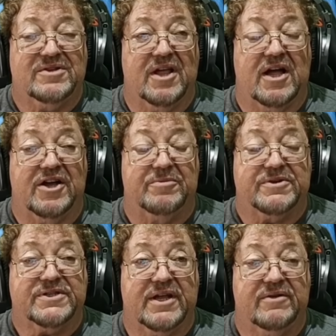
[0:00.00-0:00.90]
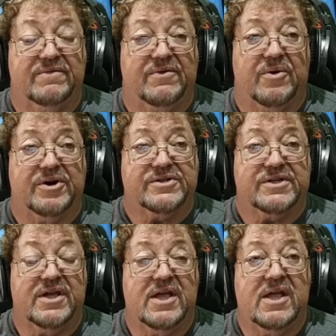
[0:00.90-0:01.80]
100% enforced,
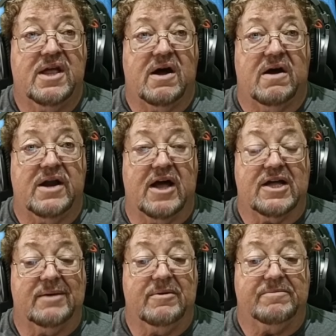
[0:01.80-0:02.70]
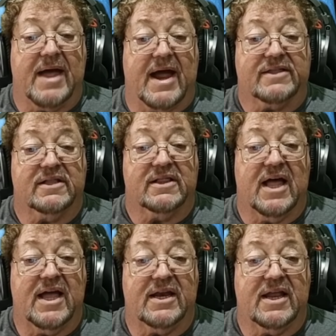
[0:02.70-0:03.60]
are now coming back to light.